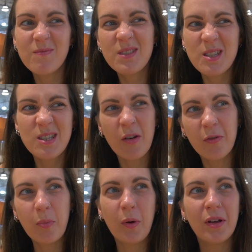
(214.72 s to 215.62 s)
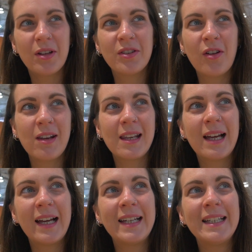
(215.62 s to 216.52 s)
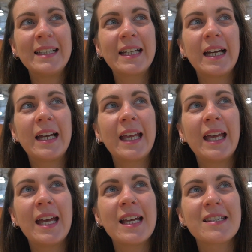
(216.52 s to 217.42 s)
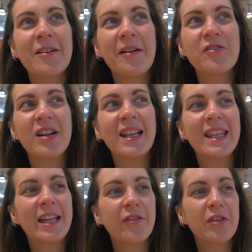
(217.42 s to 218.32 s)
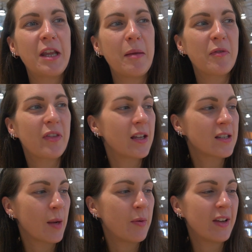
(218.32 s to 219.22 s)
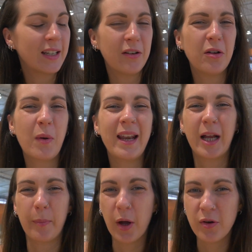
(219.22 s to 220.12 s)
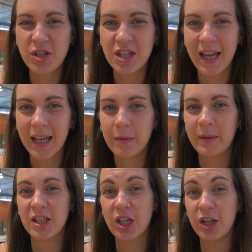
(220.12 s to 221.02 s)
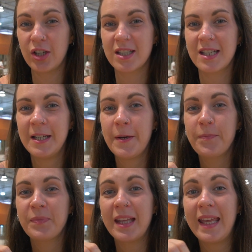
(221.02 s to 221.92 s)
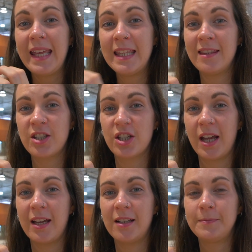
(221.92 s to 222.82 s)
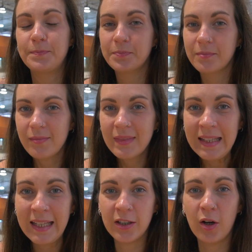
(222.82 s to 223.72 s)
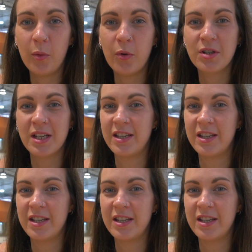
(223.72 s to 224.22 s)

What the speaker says: soft boiled, not like, I guess, oh, I'm trying to think of the name of that type of egg now. Not quite like a poached egg, but it's cooked in the shell in hot water,